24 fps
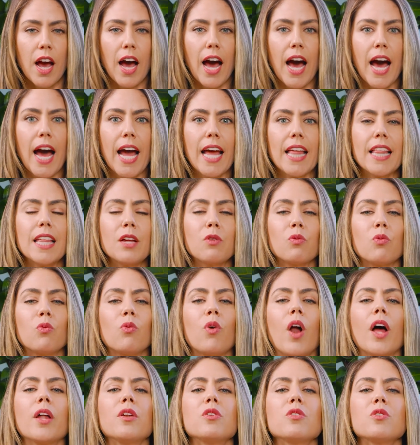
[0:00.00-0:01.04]
I
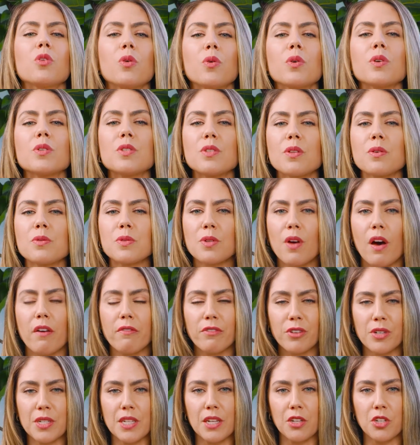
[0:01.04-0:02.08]
run towards those
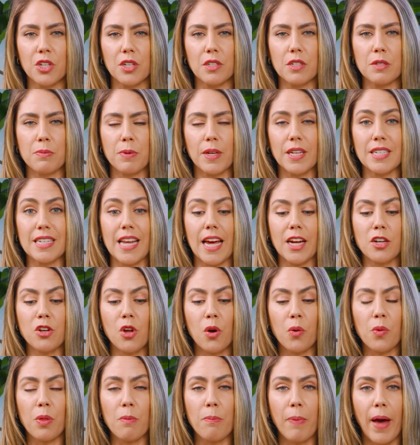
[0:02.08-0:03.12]
conversations because I
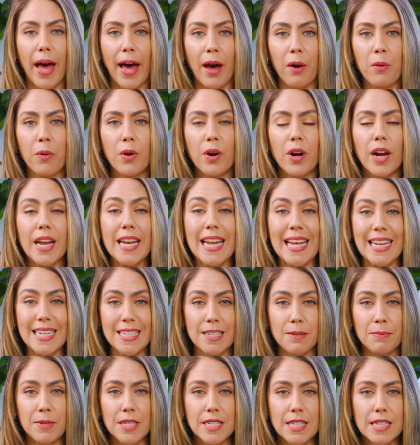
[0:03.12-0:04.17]
know the power and
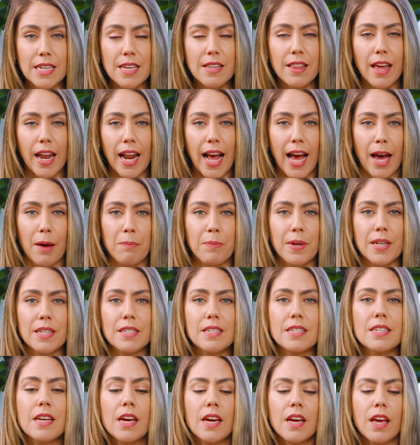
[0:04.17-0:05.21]
intimacy that
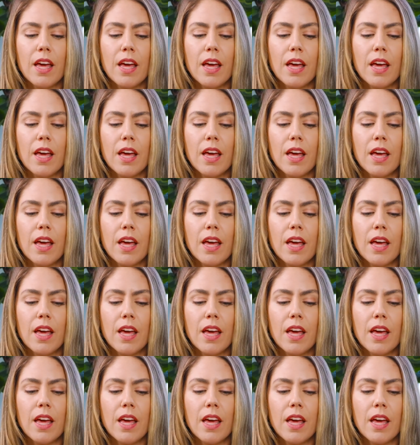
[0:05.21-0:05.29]
happens